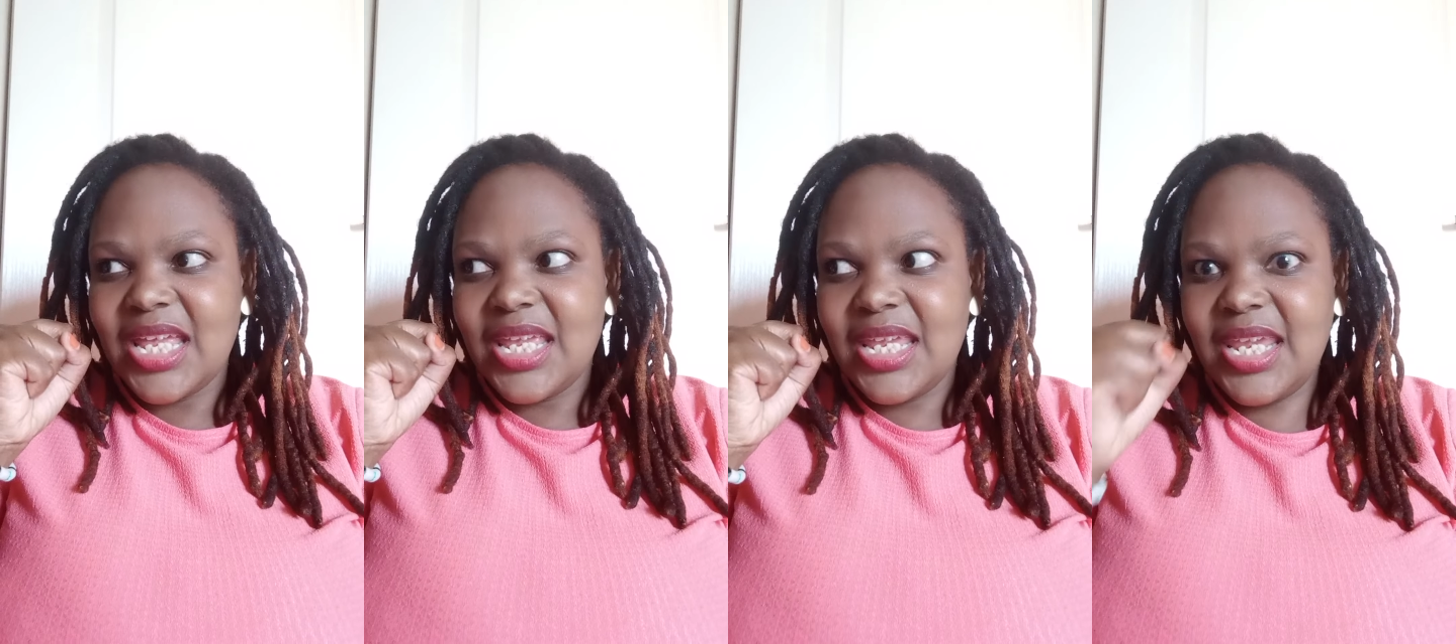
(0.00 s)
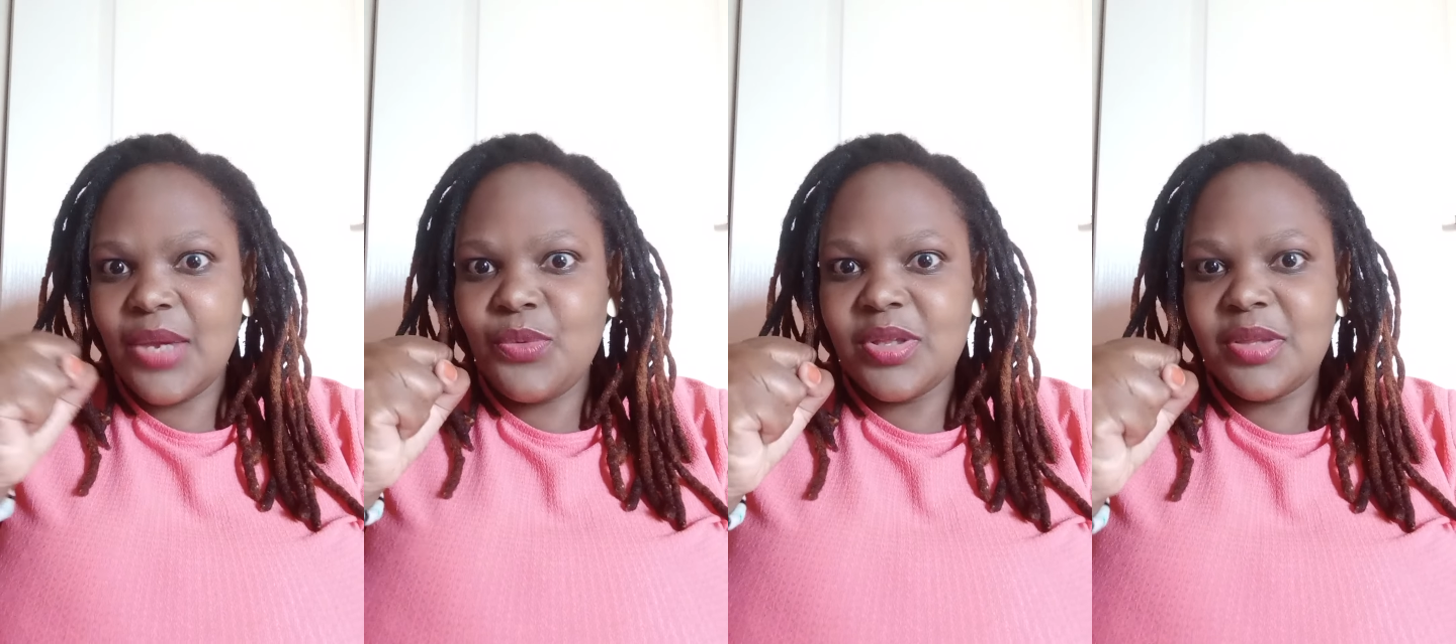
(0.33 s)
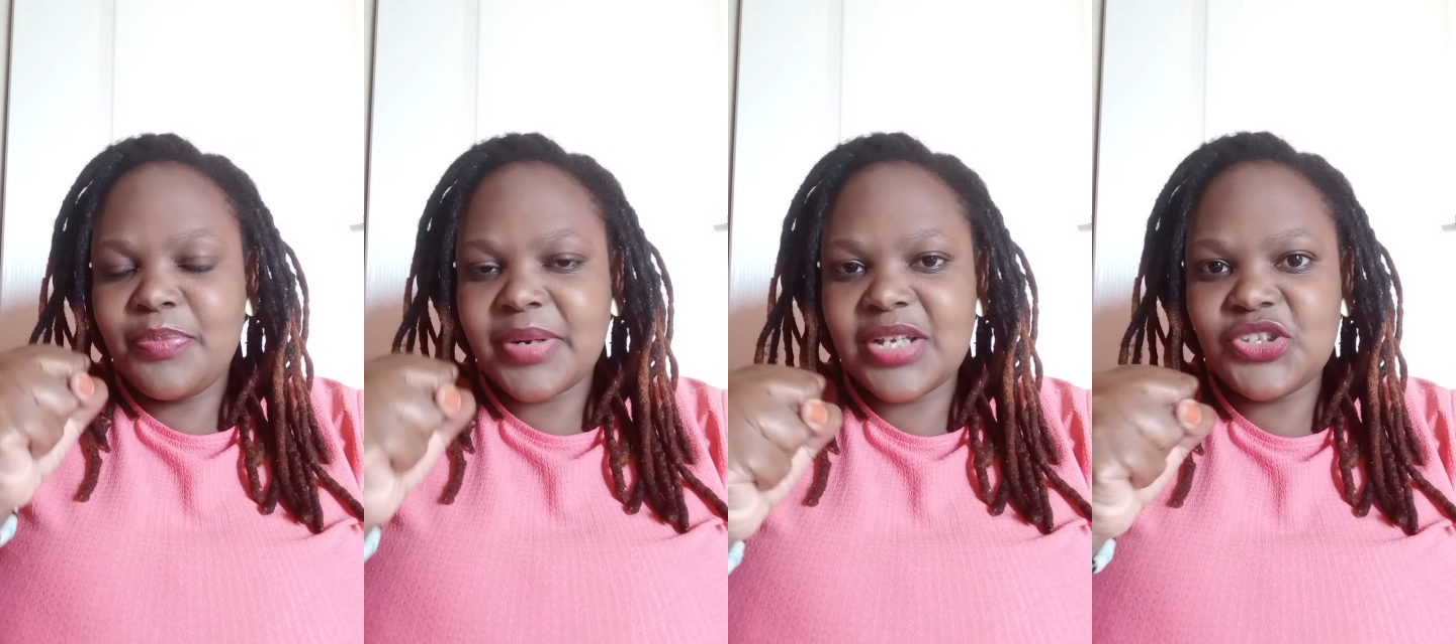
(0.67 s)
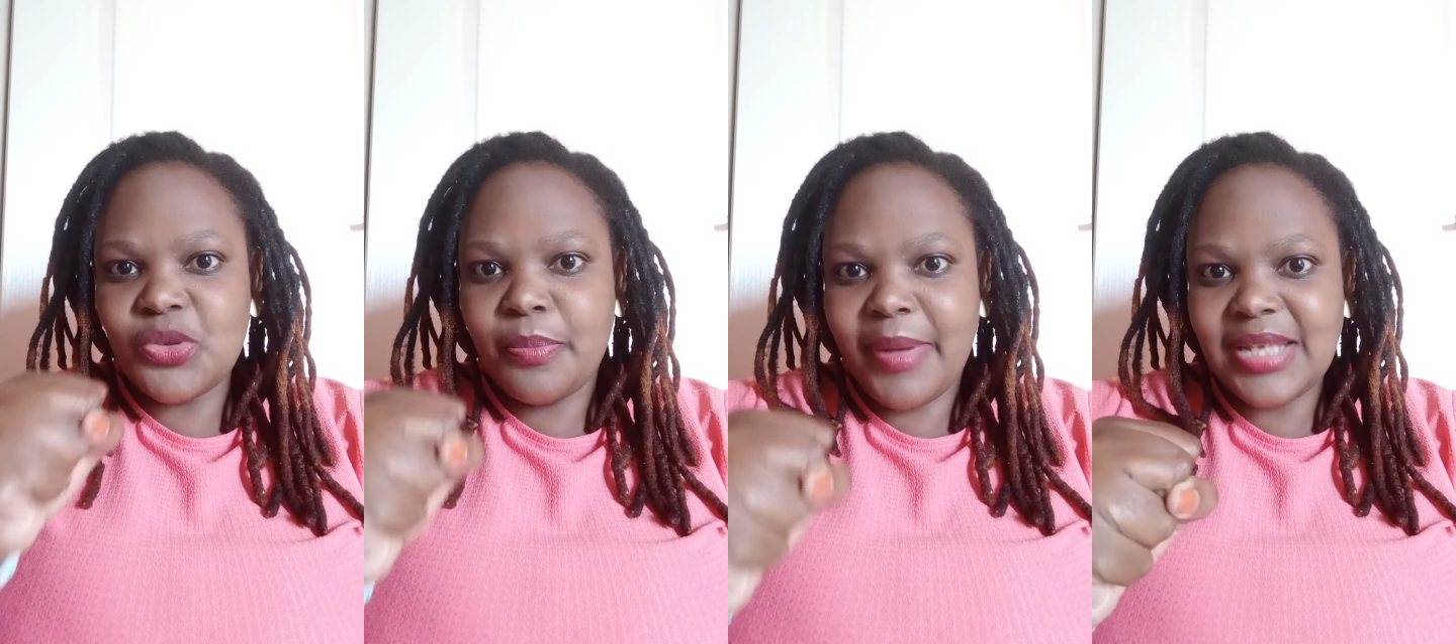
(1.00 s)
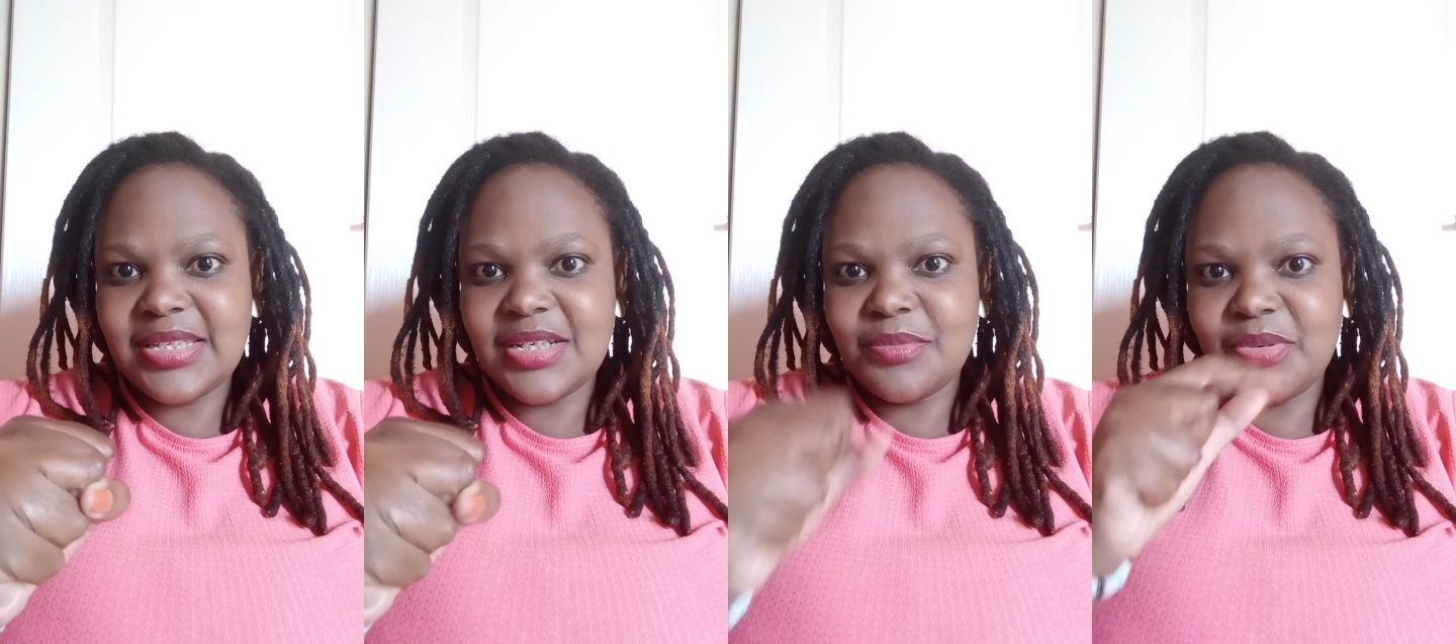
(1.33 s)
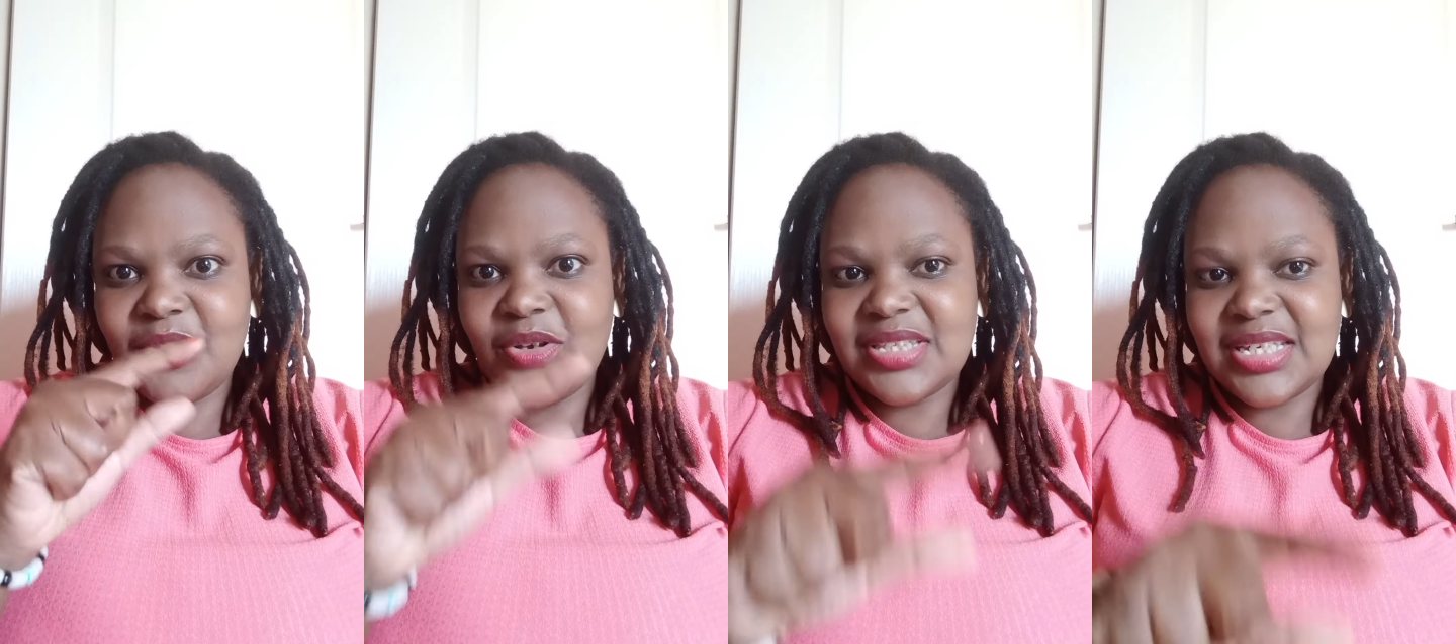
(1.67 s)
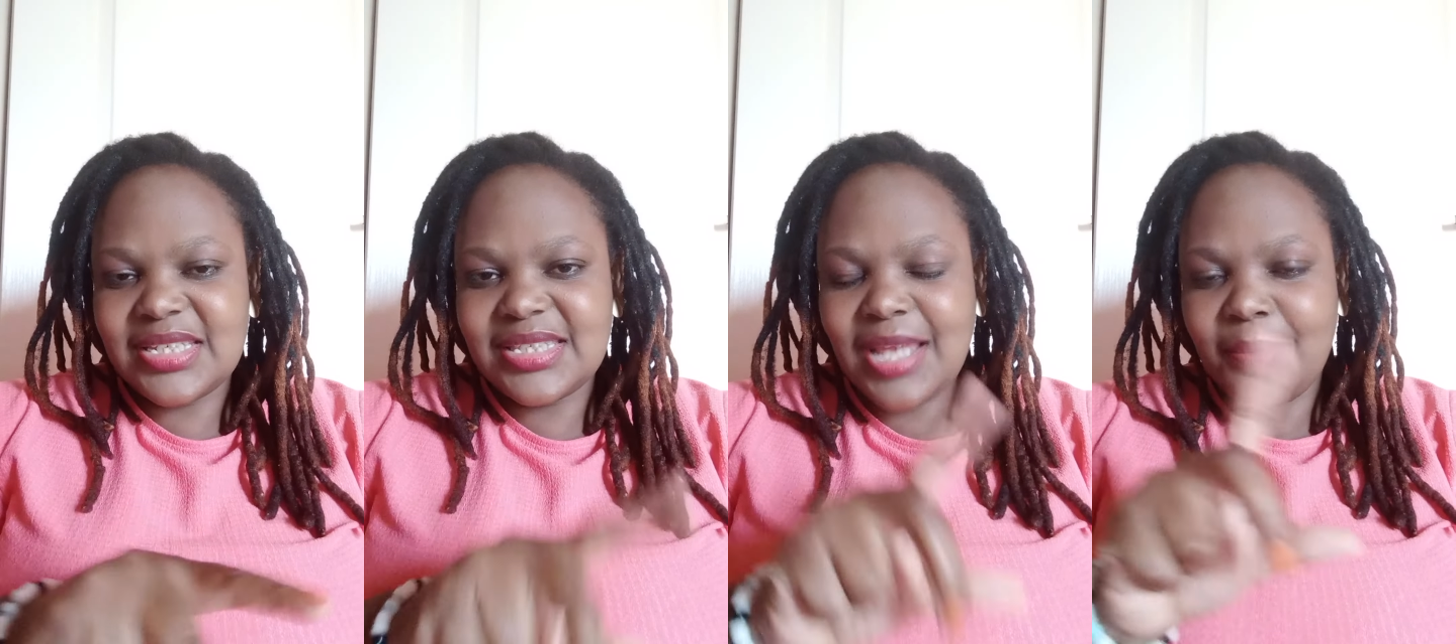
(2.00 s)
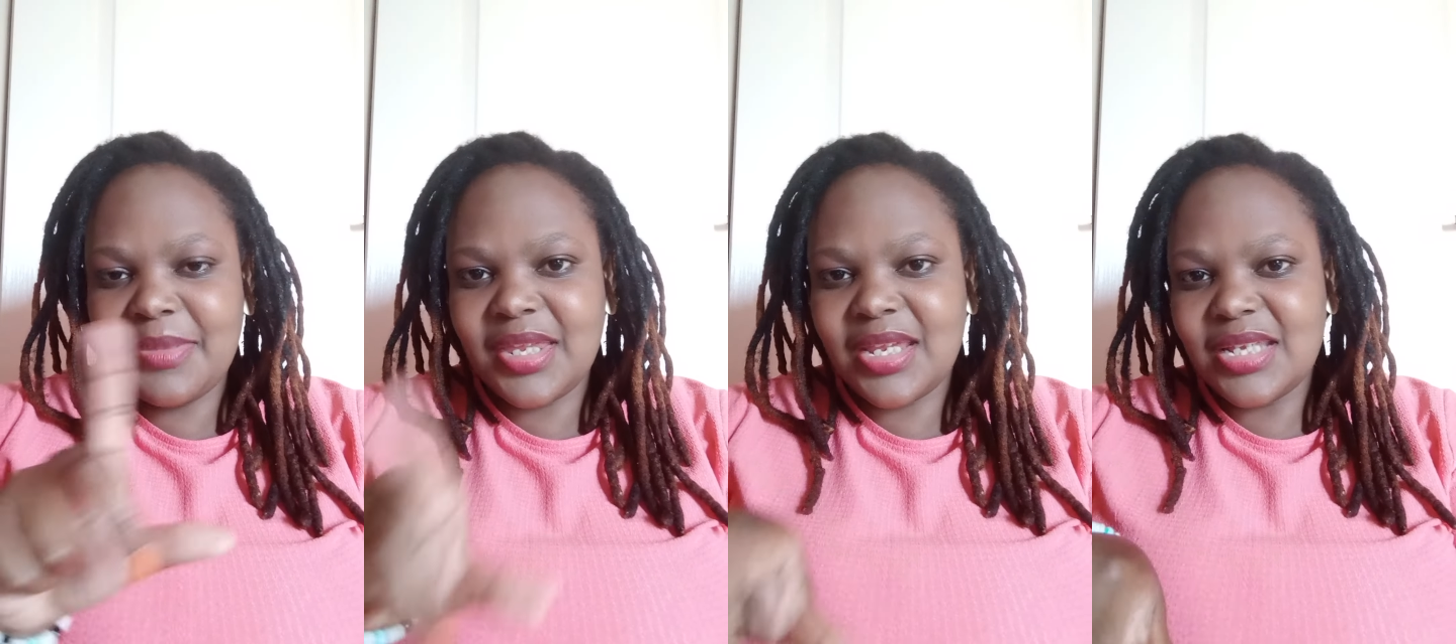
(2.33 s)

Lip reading: He will press your button because there's something